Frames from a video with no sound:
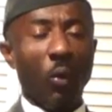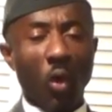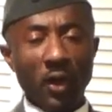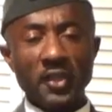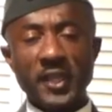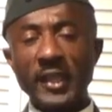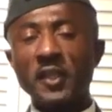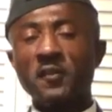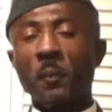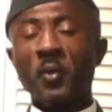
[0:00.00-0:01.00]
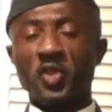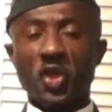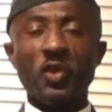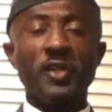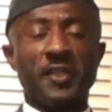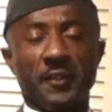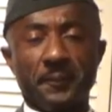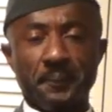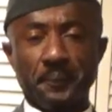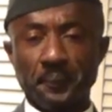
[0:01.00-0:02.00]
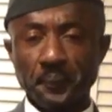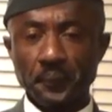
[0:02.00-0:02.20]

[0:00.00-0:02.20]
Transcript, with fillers: I want to take this opportunity